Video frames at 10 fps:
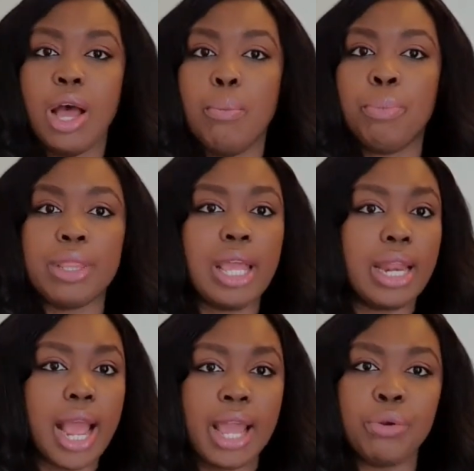But
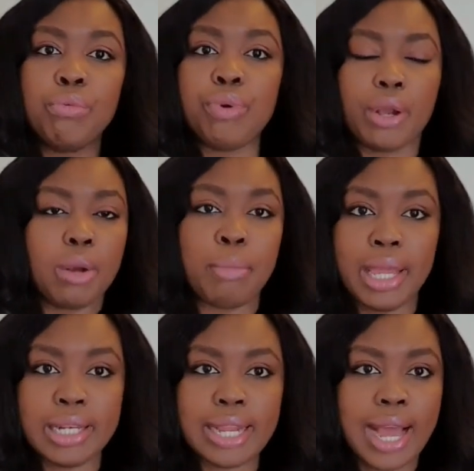then I don't
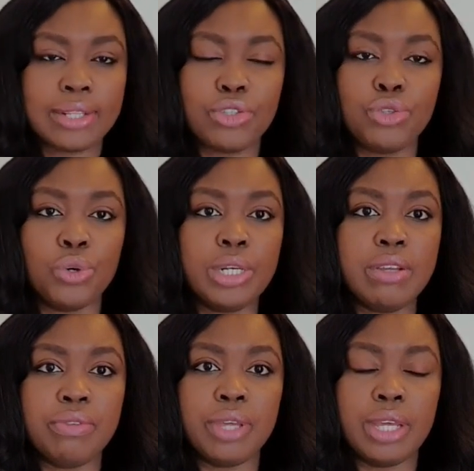recommend that you're
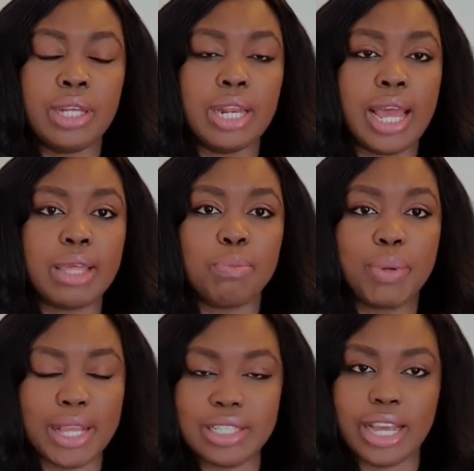living like
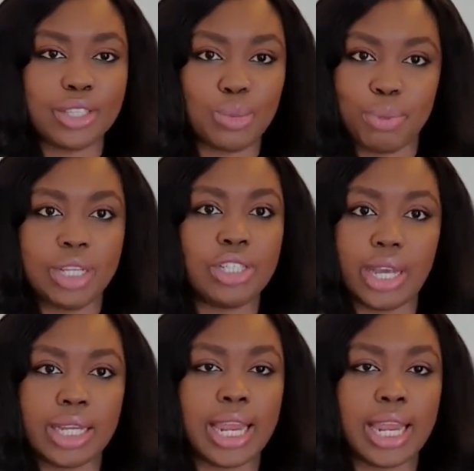paycheck to paycheck,